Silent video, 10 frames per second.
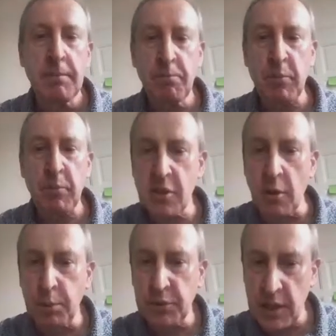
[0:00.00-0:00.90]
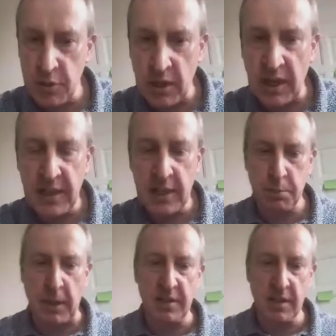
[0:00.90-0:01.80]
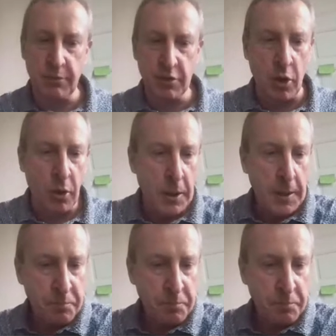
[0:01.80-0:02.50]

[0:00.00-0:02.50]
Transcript: But it's computationally expensive. So